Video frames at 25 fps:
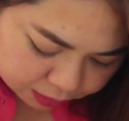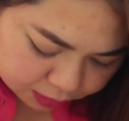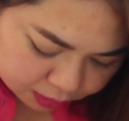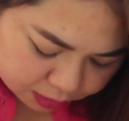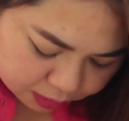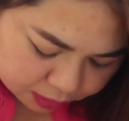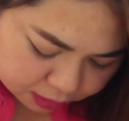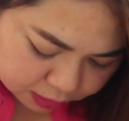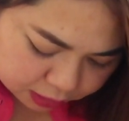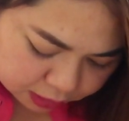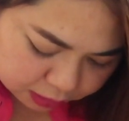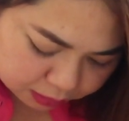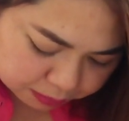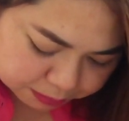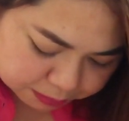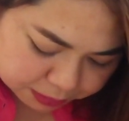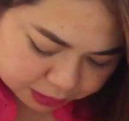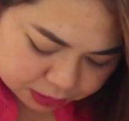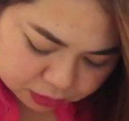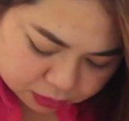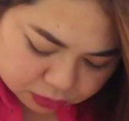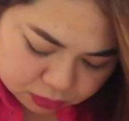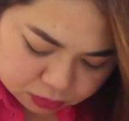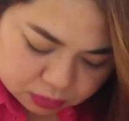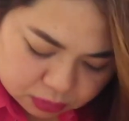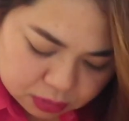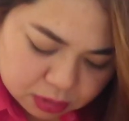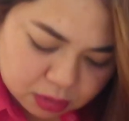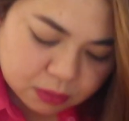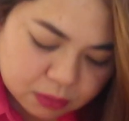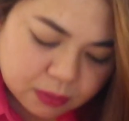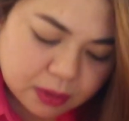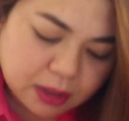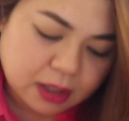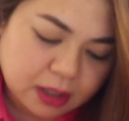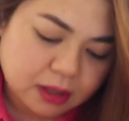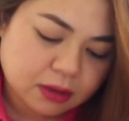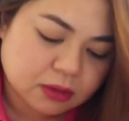Ang higpit nung
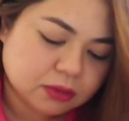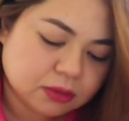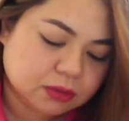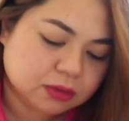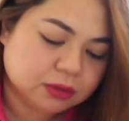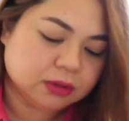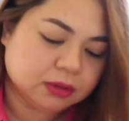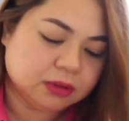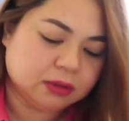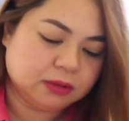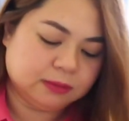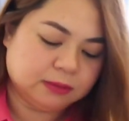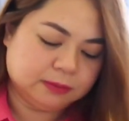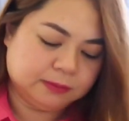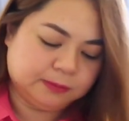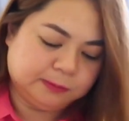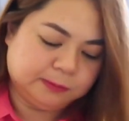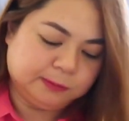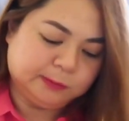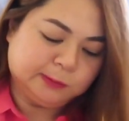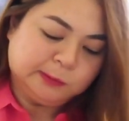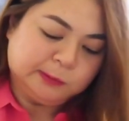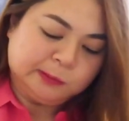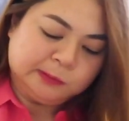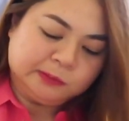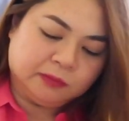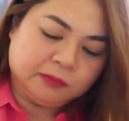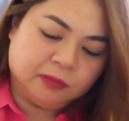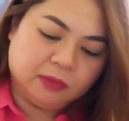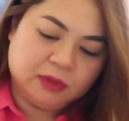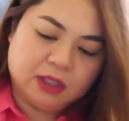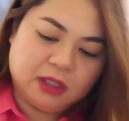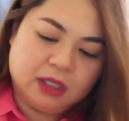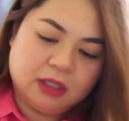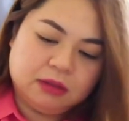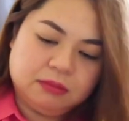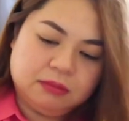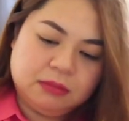gawa ko.
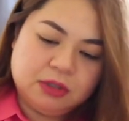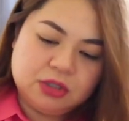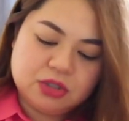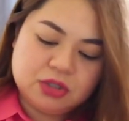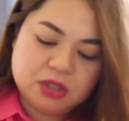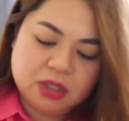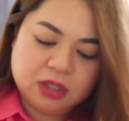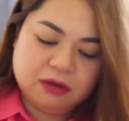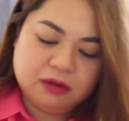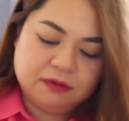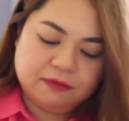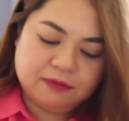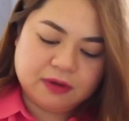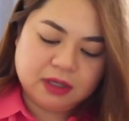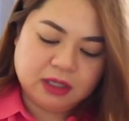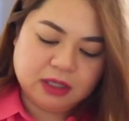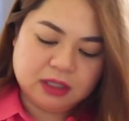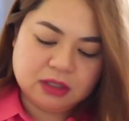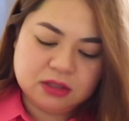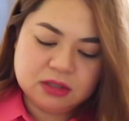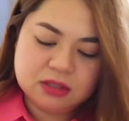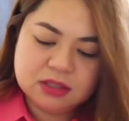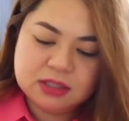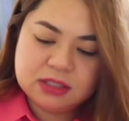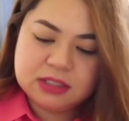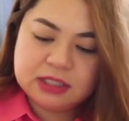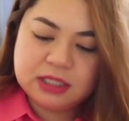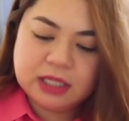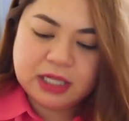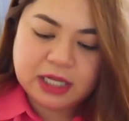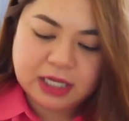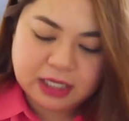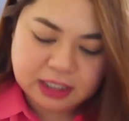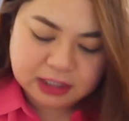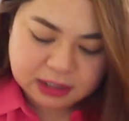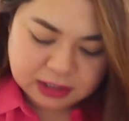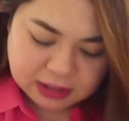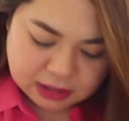Let me check if I can just
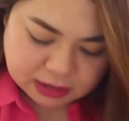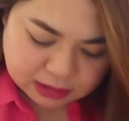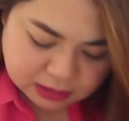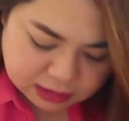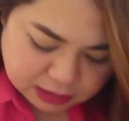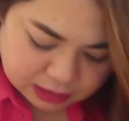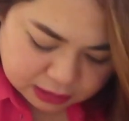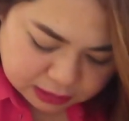slide it.